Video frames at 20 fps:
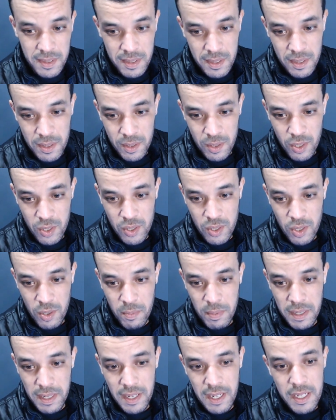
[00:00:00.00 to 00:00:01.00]
Not sub
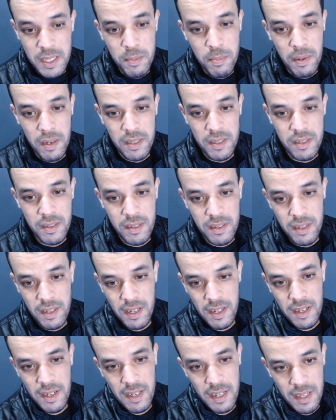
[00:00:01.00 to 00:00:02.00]
English, but
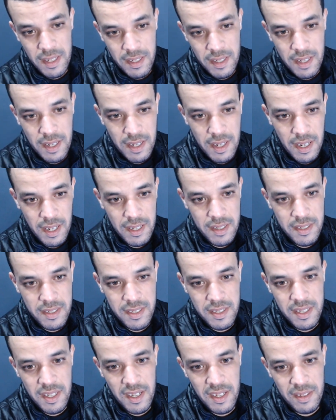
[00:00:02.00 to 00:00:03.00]
I can't
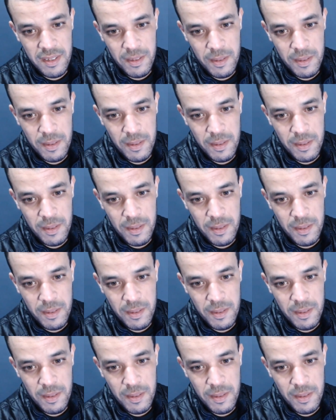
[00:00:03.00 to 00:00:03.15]
stand.